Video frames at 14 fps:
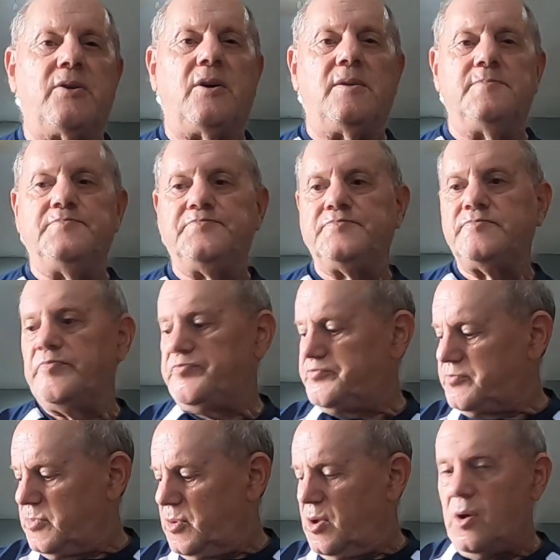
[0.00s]
to
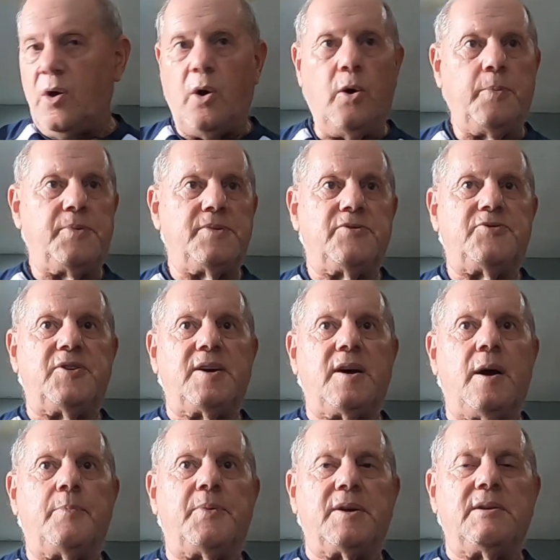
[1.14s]
open the thing
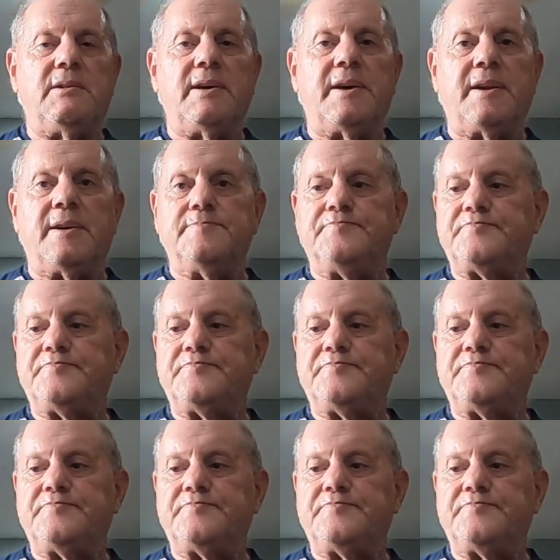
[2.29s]
up and clean it.